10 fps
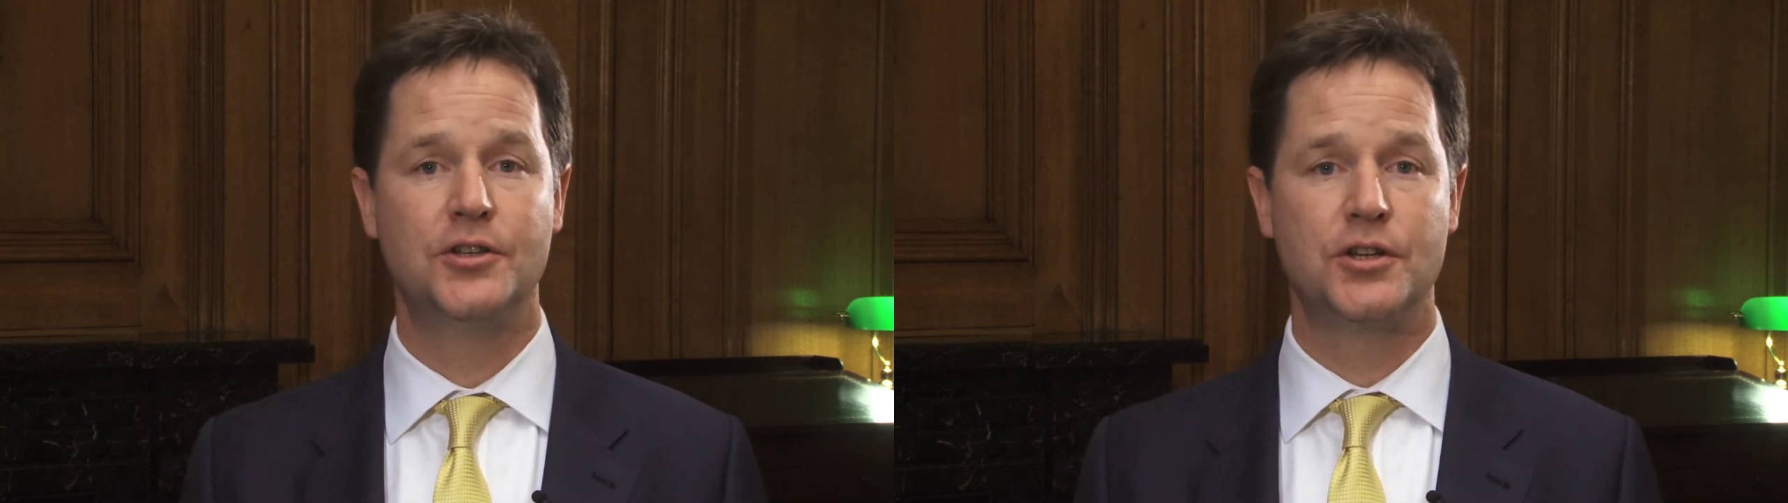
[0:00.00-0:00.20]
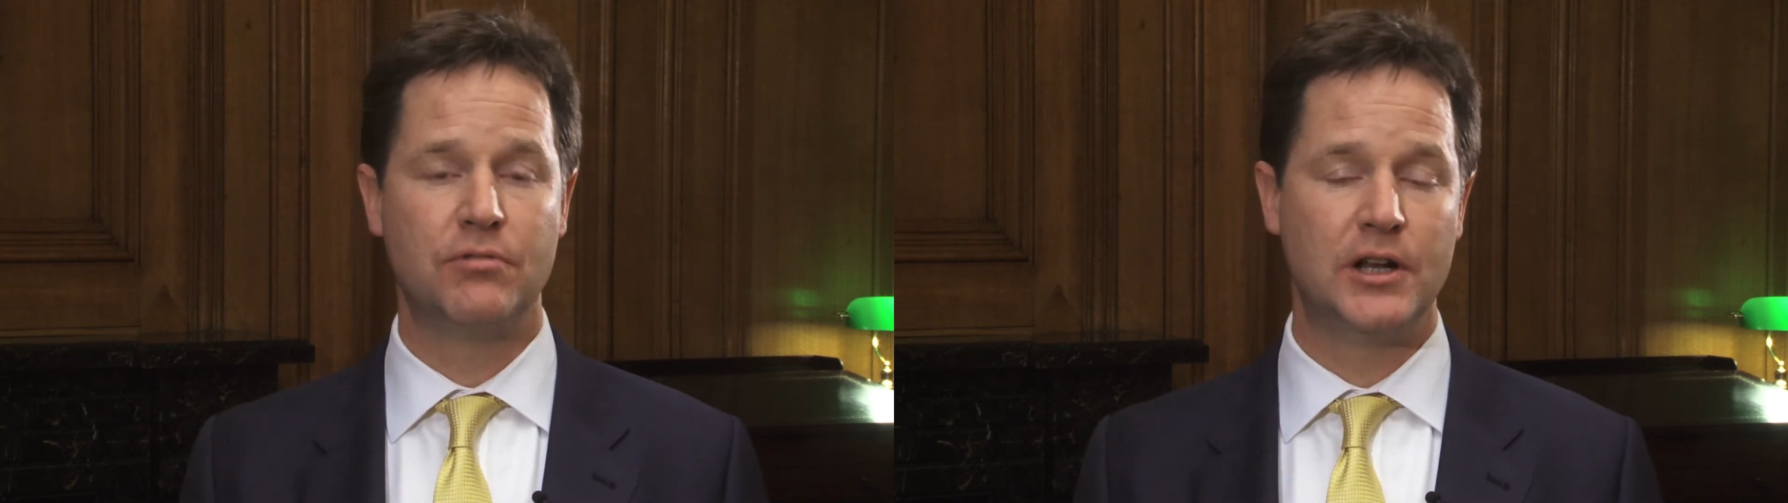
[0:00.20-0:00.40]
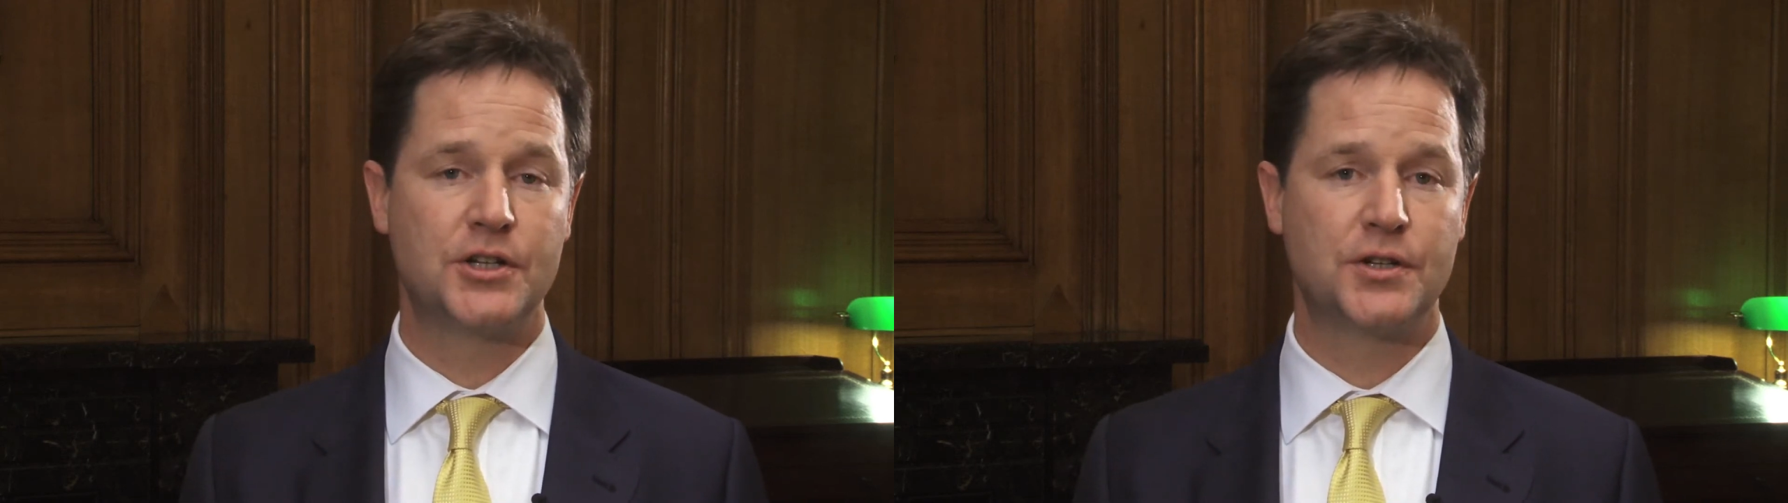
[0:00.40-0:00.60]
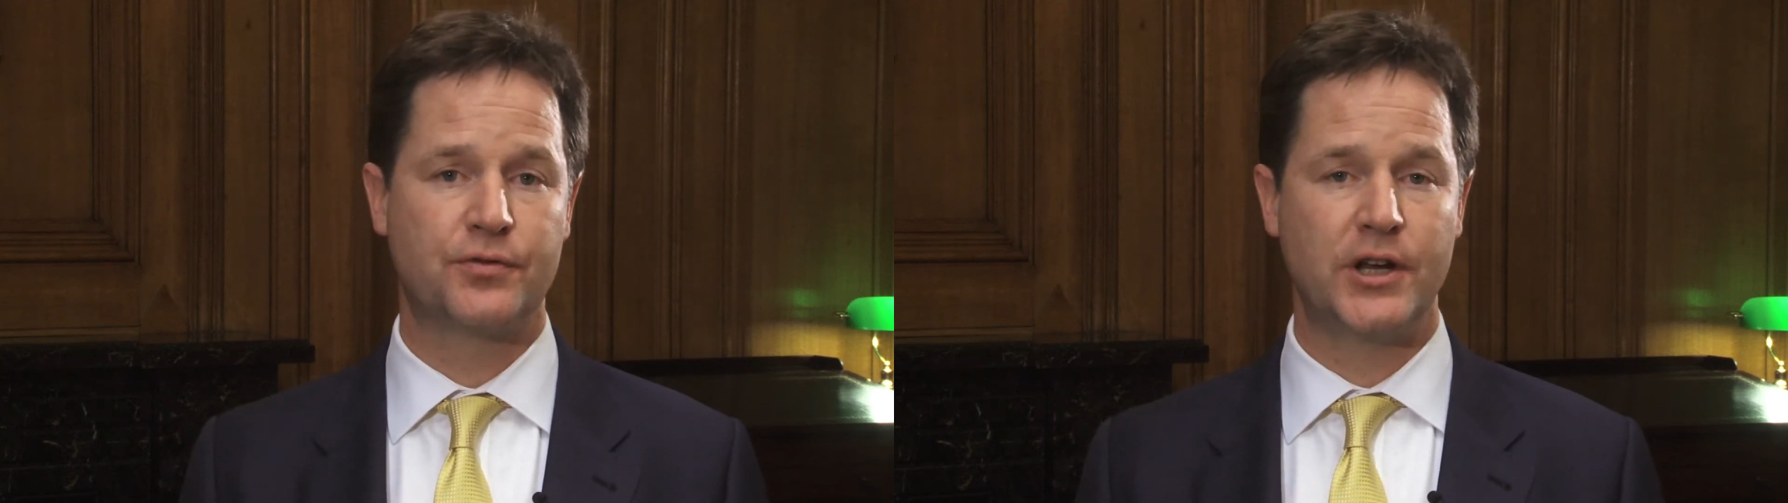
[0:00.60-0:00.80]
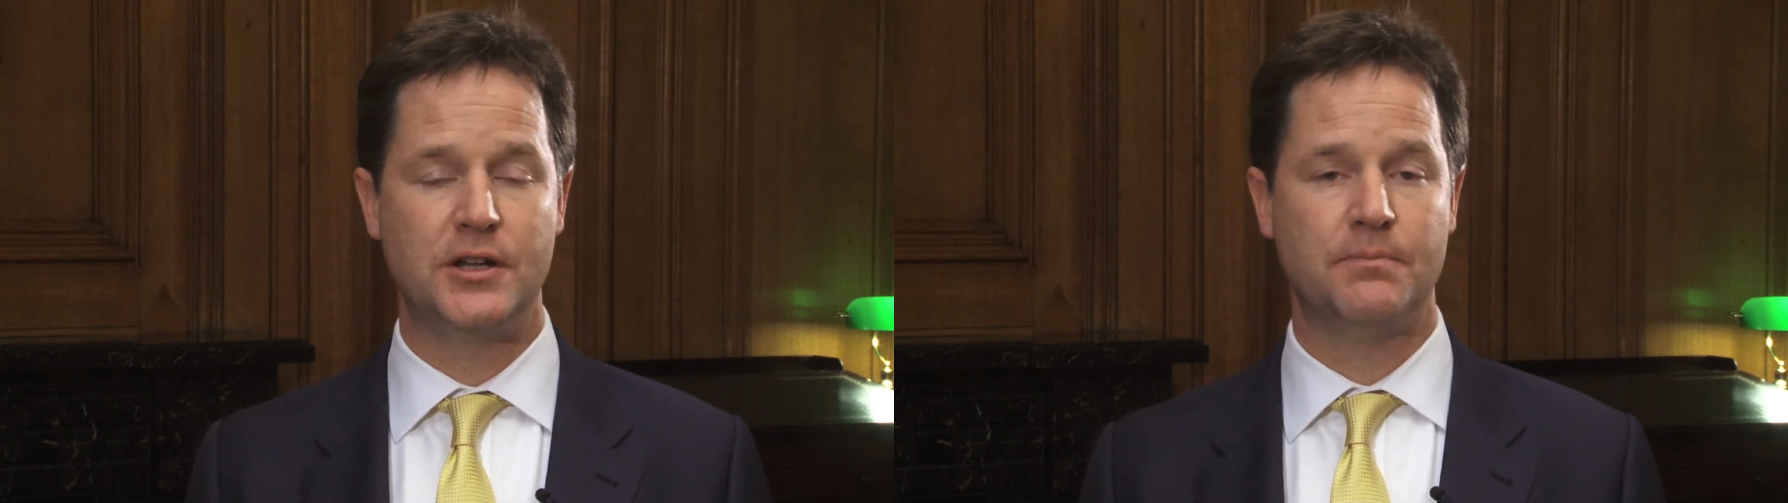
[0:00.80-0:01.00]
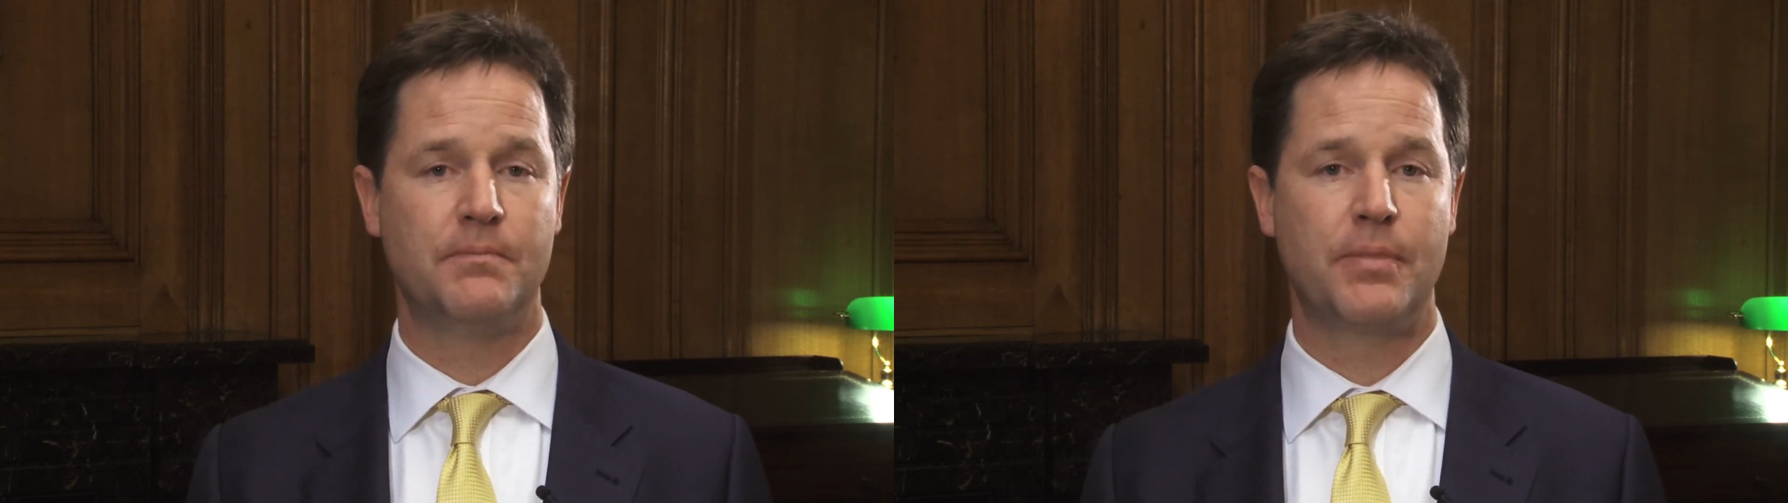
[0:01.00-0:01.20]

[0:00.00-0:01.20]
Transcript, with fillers: to religious freedom.